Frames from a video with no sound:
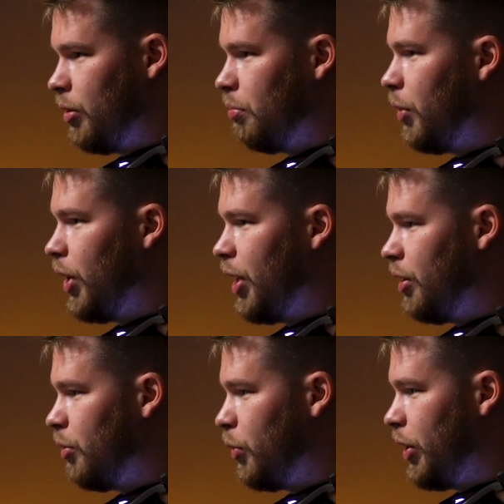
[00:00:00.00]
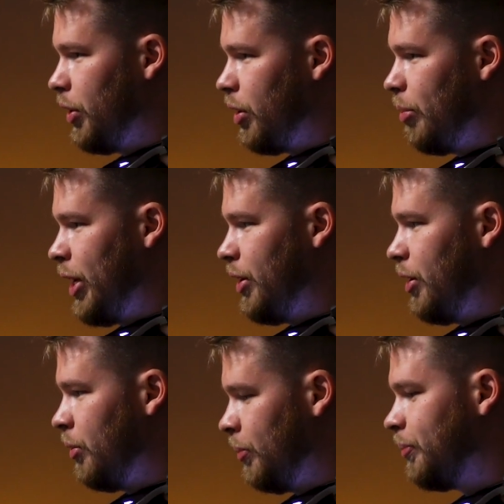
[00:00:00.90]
but with commando.